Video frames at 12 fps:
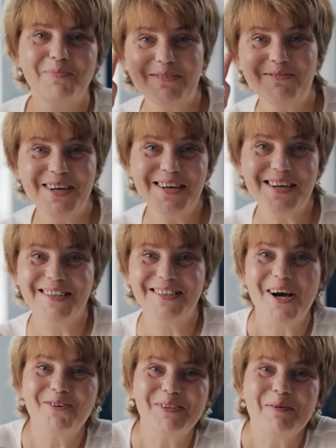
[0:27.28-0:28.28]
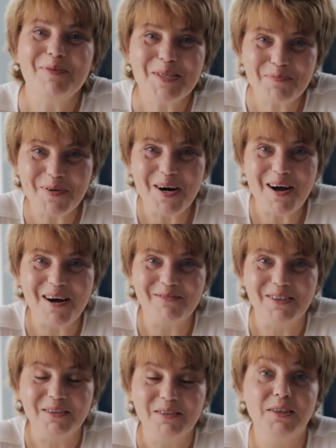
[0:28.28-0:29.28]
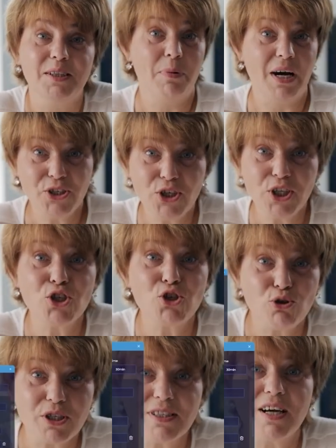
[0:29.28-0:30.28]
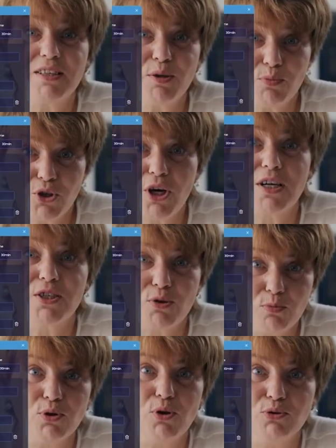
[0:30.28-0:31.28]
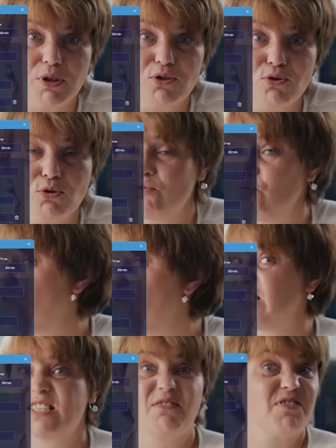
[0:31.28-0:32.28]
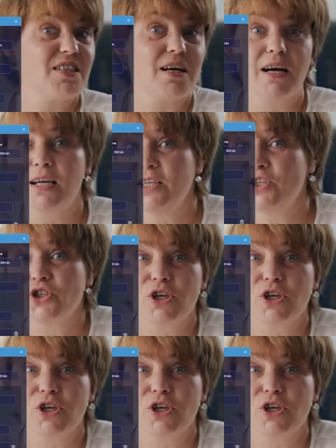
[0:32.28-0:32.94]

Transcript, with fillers: features of O-Connect include polls. With O-Connect, users can conduct real-time polls to